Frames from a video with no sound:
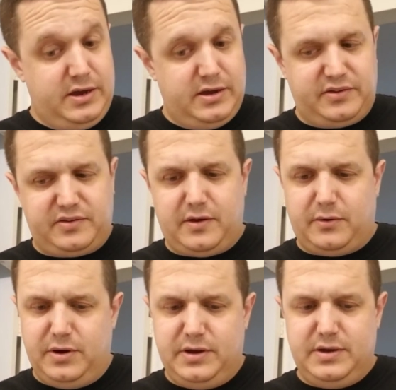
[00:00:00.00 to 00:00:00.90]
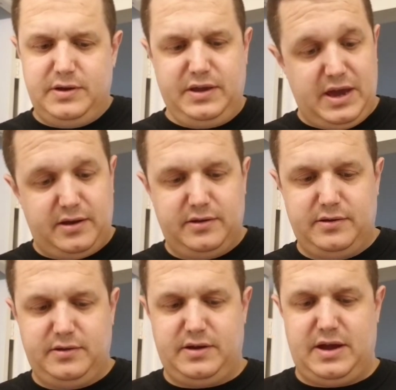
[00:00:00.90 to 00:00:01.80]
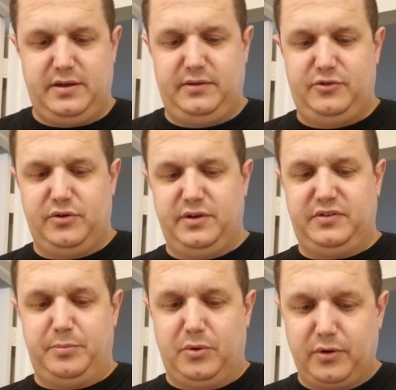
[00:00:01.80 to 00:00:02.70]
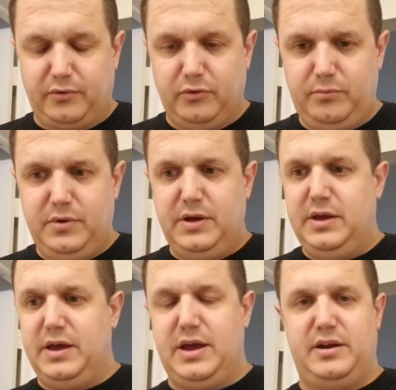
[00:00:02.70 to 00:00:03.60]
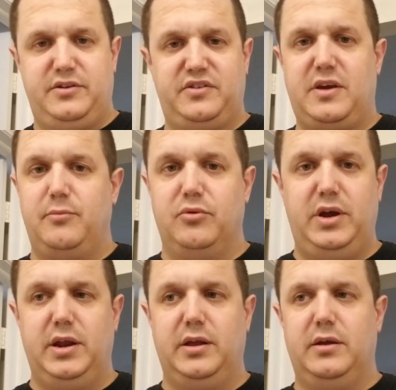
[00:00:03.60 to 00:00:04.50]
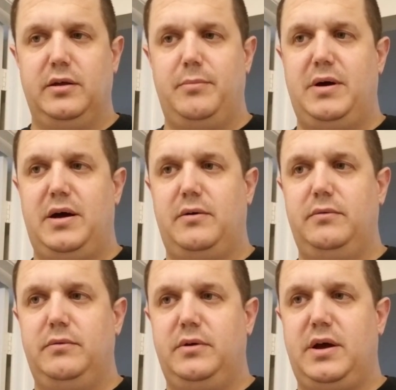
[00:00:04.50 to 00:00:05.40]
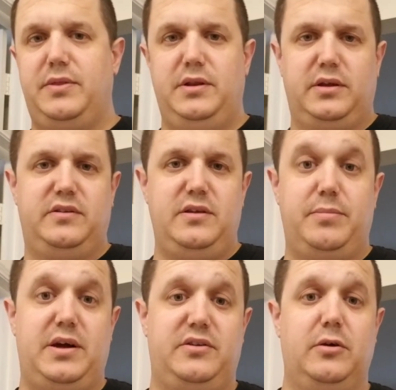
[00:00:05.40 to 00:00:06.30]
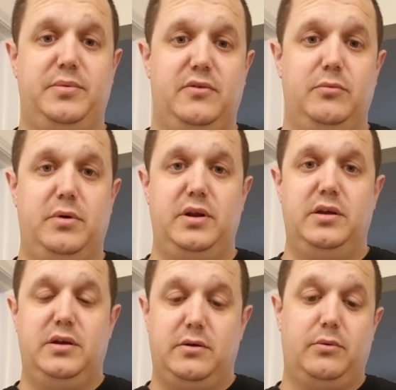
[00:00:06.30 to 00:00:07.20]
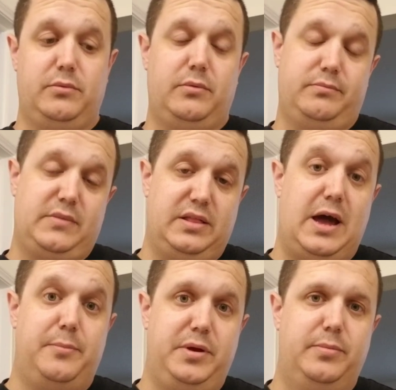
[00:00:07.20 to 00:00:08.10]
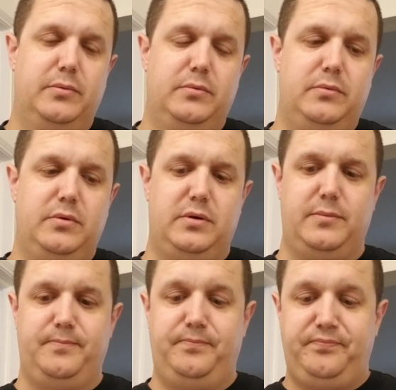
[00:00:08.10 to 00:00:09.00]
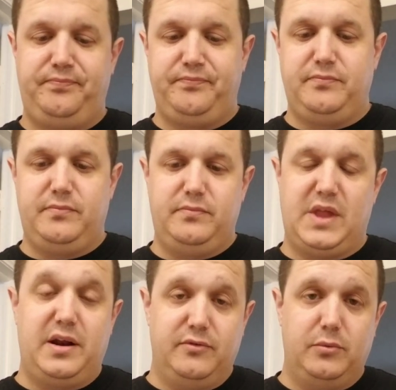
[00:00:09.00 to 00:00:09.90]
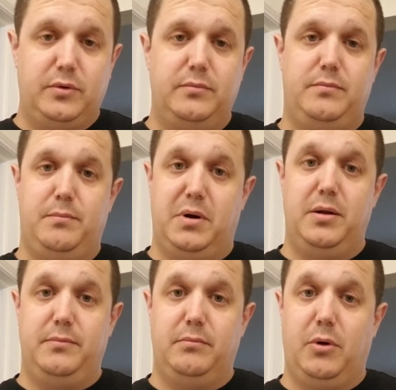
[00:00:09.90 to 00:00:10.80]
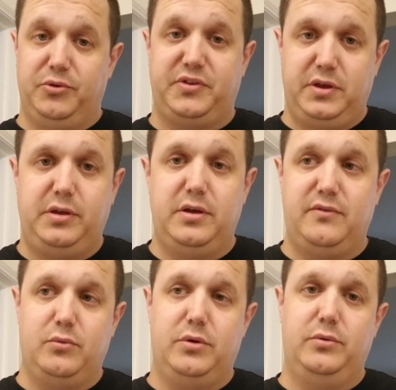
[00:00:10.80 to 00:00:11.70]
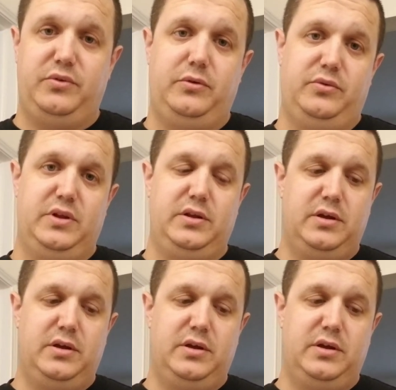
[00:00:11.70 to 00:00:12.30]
So, yeah, I joined the support group. And I just kept reading about how the nicotine patch helped everybody. Oh, a lot of people. Not everyone, but mostly everyone who's used it.